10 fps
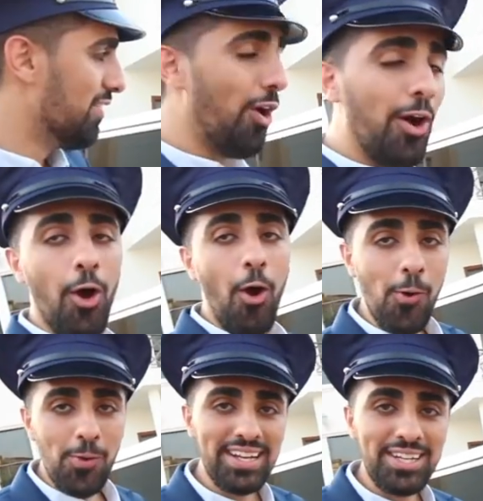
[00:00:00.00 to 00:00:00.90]
Not
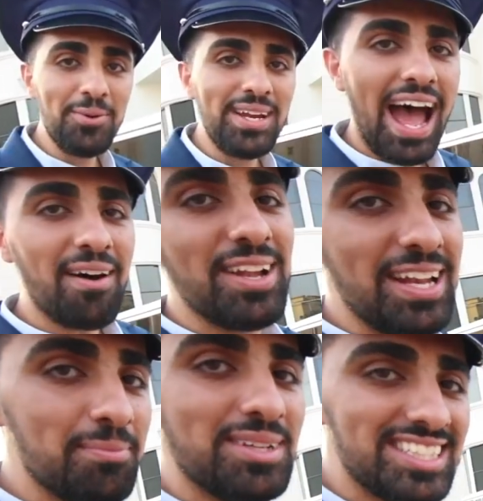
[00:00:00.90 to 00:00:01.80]
only do we have a
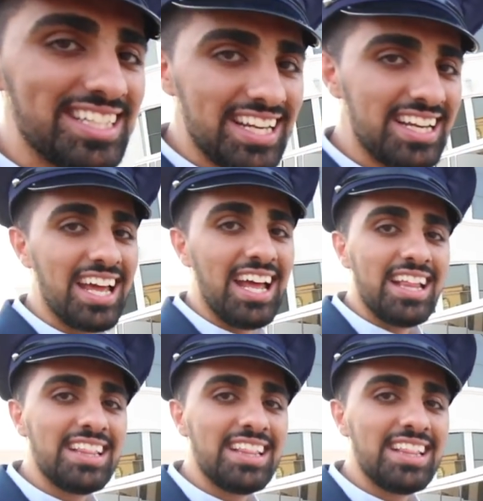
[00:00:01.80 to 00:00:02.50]
limousine,